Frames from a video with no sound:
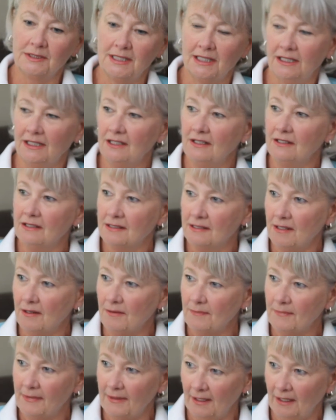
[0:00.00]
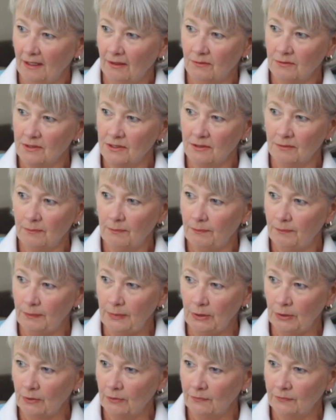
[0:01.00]
tell you the same thing. It was a
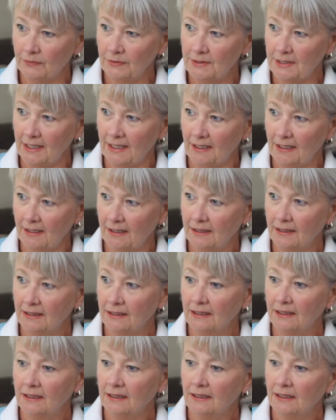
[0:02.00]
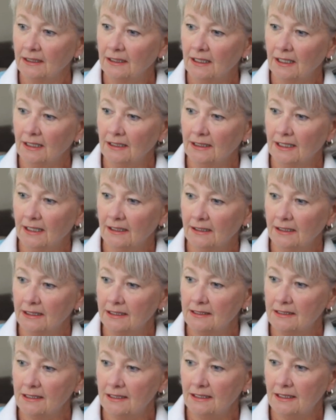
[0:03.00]
beautiful day, a lot
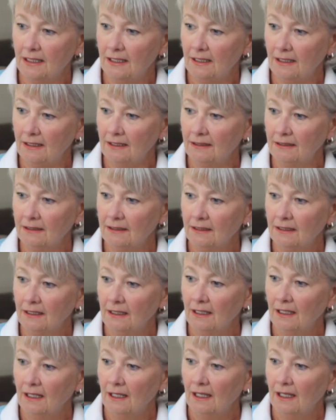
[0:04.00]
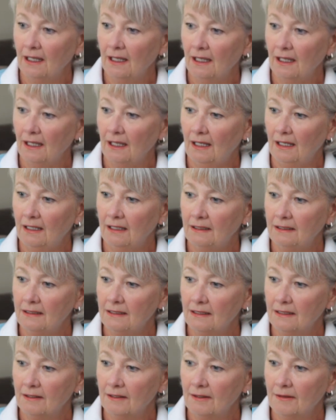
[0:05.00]
like today. And,
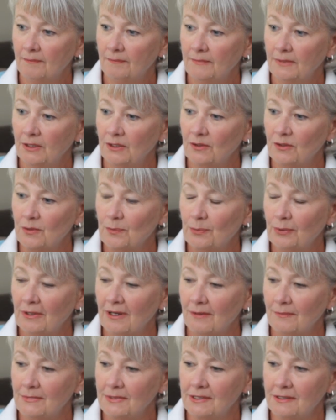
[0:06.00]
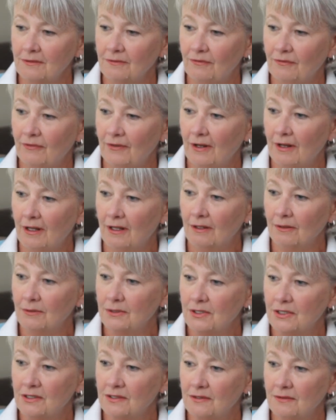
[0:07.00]
you know, the promise of fall,
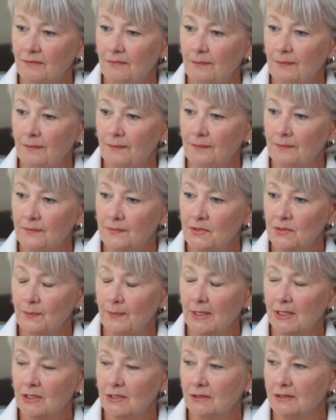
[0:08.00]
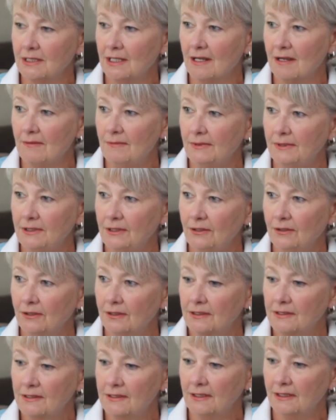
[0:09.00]
which is a special time in New
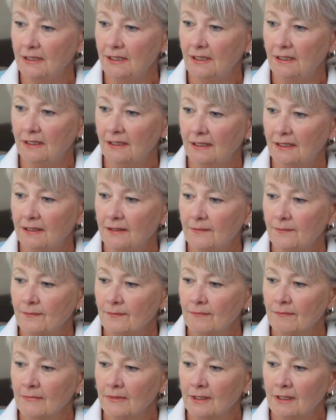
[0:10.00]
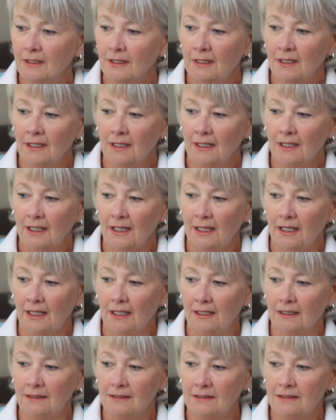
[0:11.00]
York City.
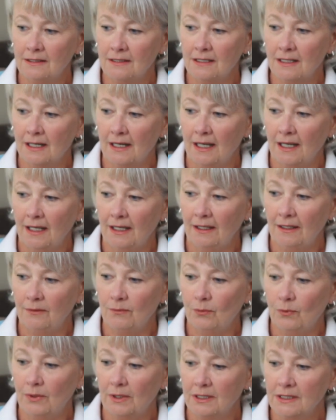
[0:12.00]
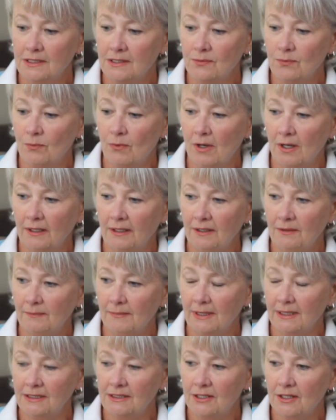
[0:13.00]
And I was walking
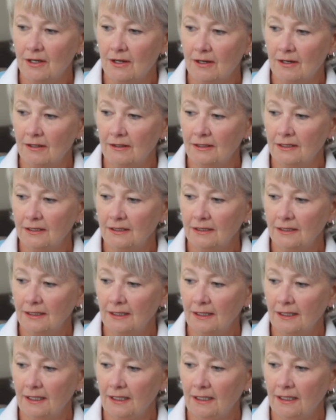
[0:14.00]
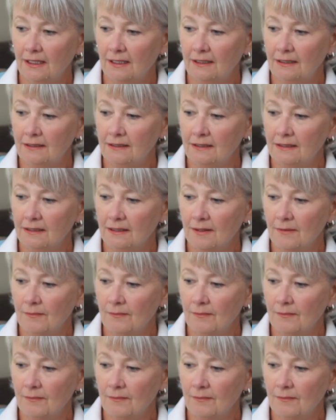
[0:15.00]
my dog, and